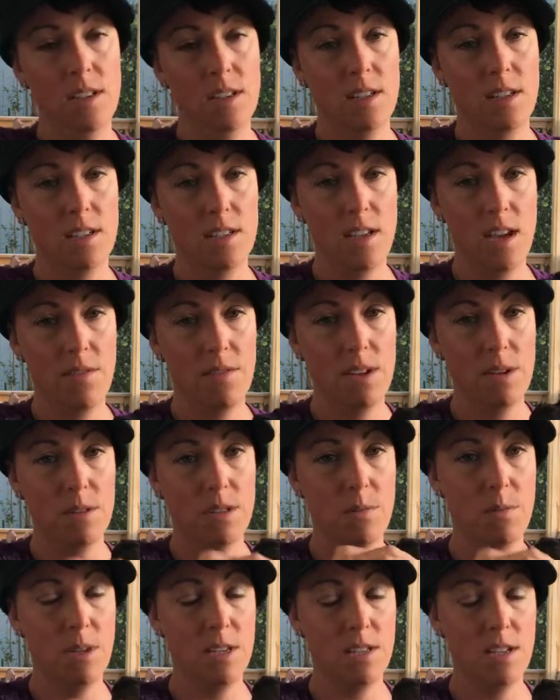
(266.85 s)
because life
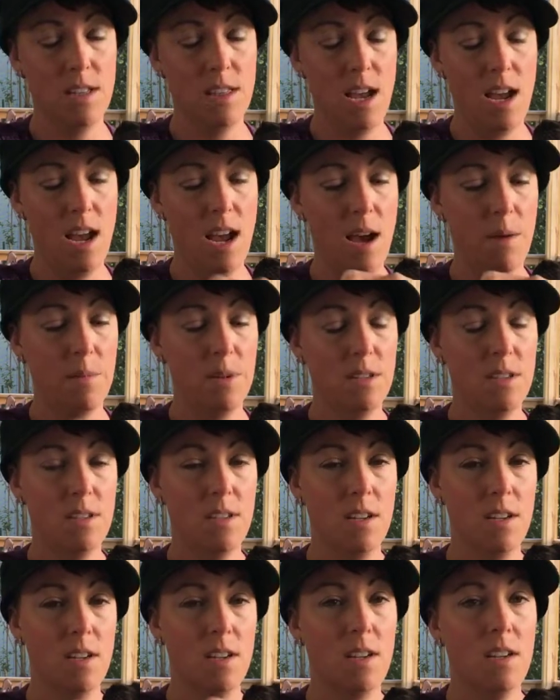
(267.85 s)
gets busy and that
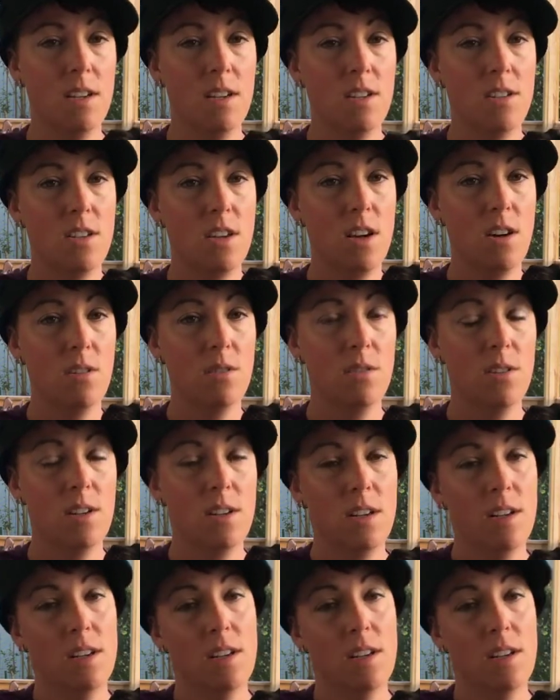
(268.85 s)
happens. So,